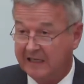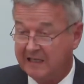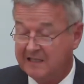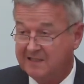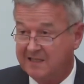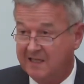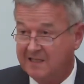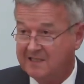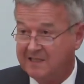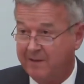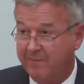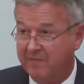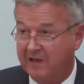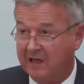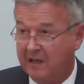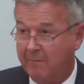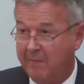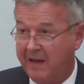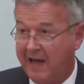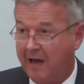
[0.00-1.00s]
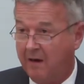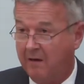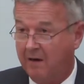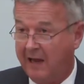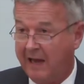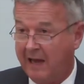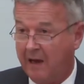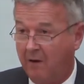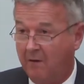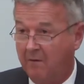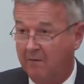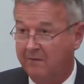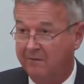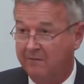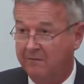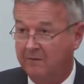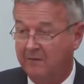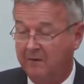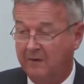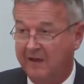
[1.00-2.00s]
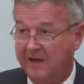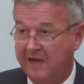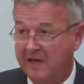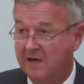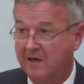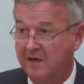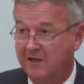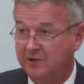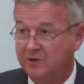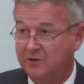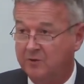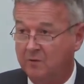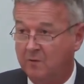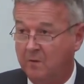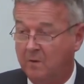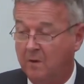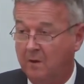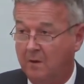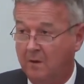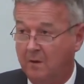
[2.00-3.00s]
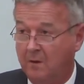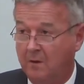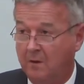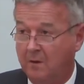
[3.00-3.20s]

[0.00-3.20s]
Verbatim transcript: I said something about how English law